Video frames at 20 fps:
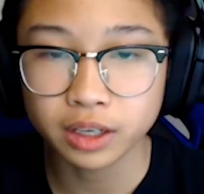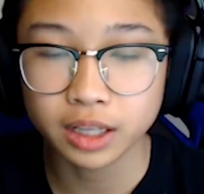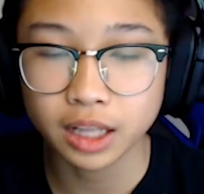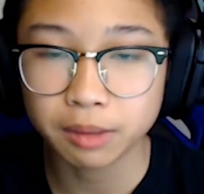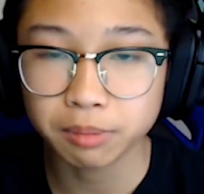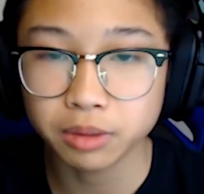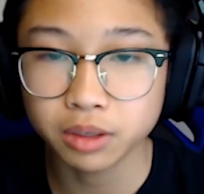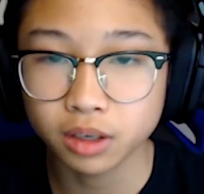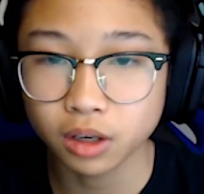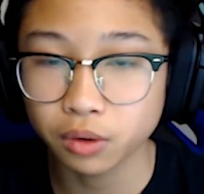to
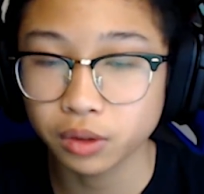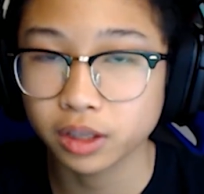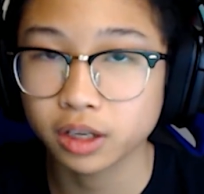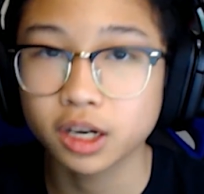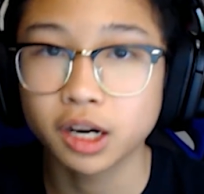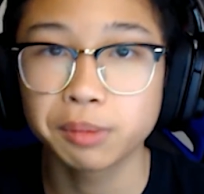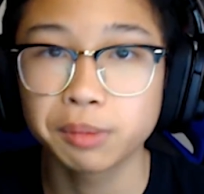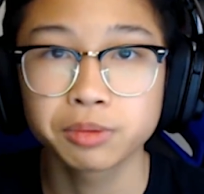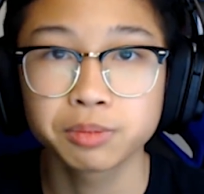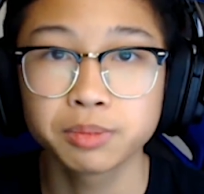let me know in the
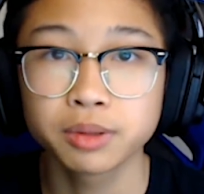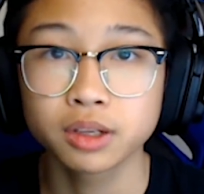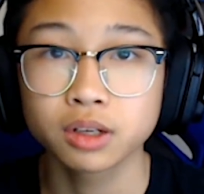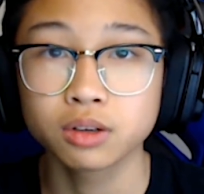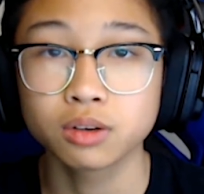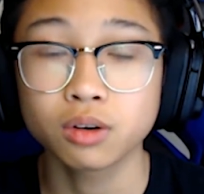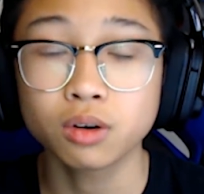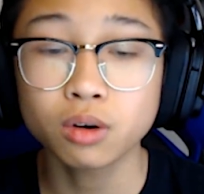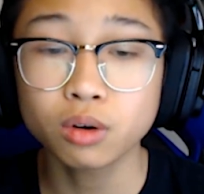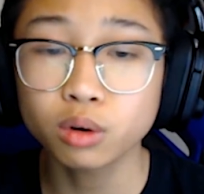comments
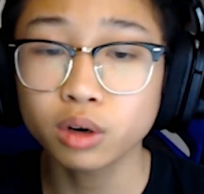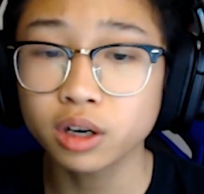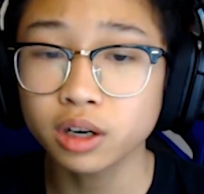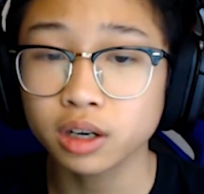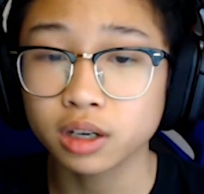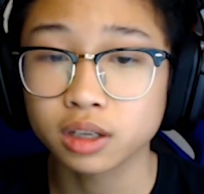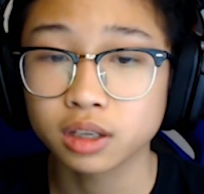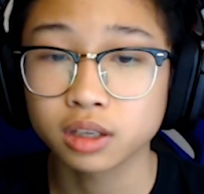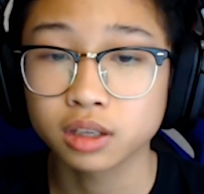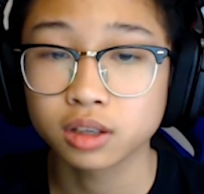below, or
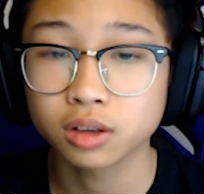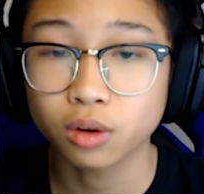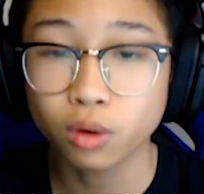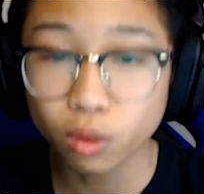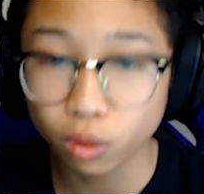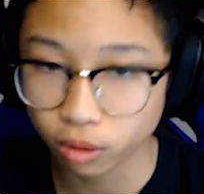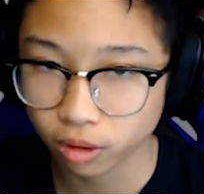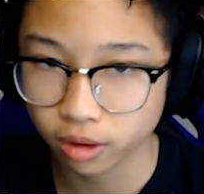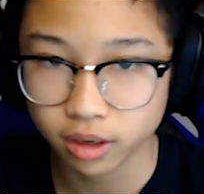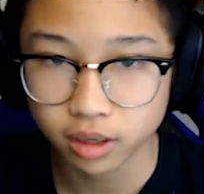
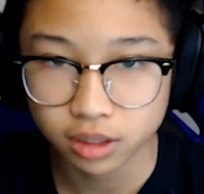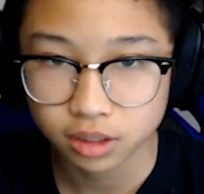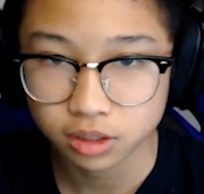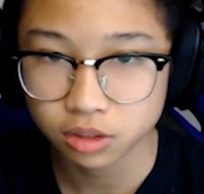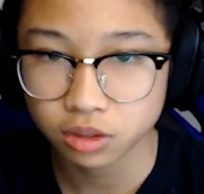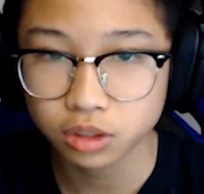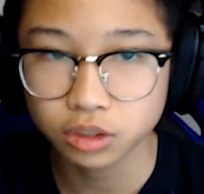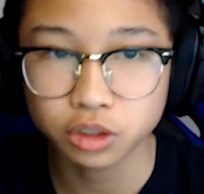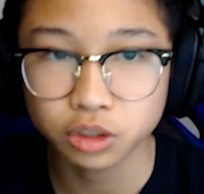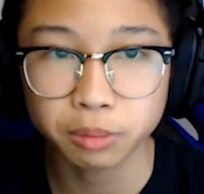
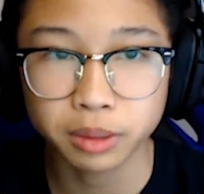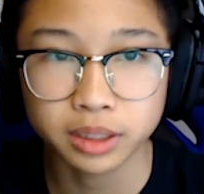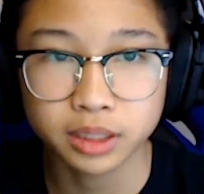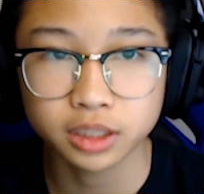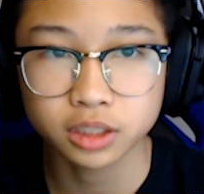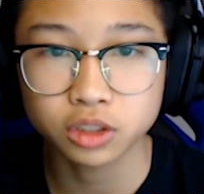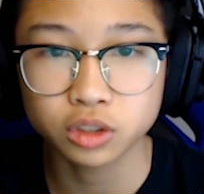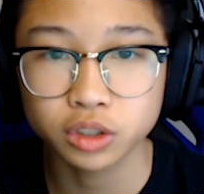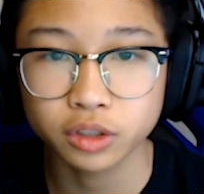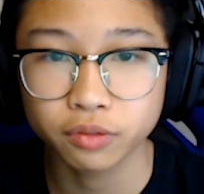you could join my
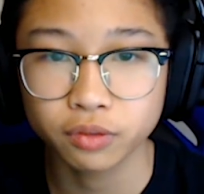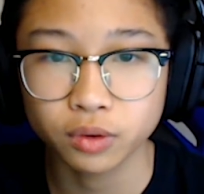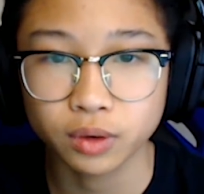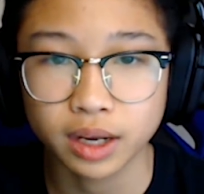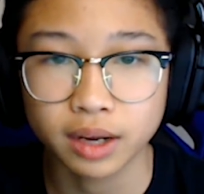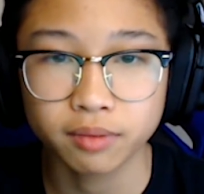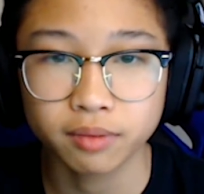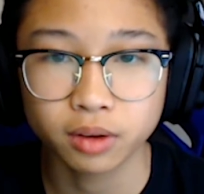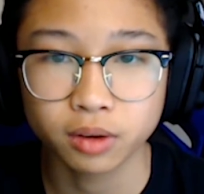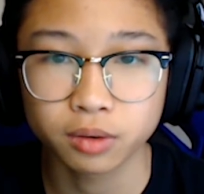Discord if you
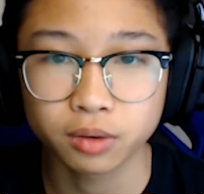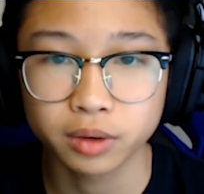haven't